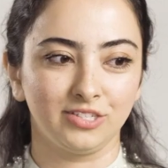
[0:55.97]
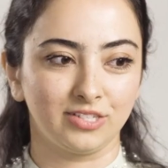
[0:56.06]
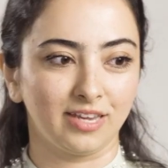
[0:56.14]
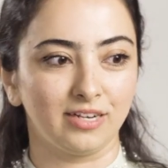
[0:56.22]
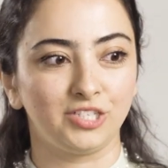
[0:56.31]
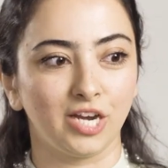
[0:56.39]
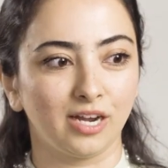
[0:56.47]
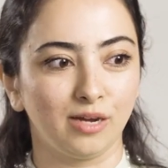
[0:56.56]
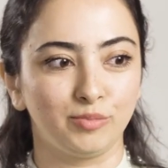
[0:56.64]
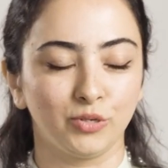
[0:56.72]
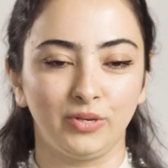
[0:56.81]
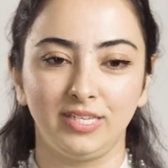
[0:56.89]
just get a
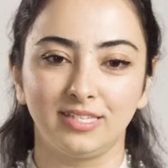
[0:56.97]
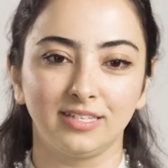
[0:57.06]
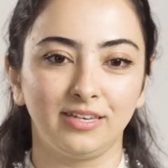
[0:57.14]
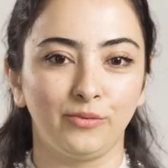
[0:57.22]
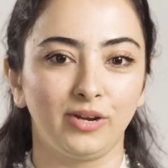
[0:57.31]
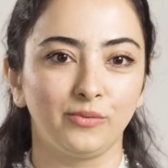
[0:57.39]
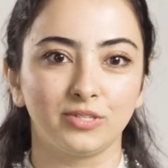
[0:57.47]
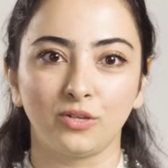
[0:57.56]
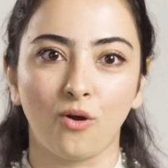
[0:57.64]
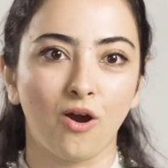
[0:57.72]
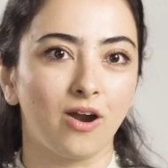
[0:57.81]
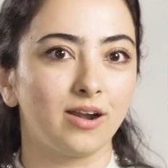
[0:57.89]
checkup so easily when it was
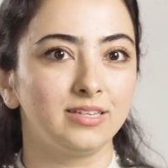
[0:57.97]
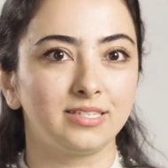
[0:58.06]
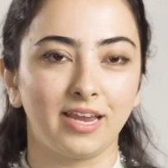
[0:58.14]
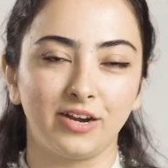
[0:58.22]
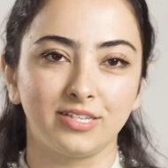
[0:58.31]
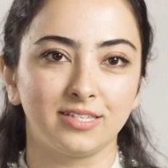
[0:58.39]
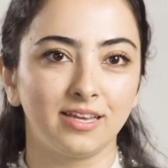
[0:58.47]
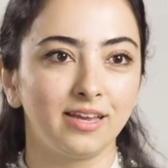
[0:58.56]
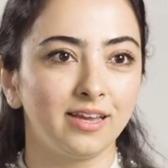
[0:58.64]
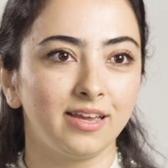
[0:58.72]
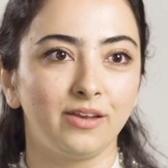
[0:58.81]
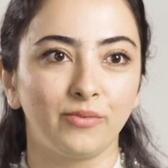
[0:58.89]
so hard and scarce
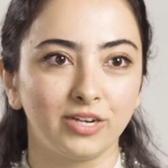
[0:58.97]
in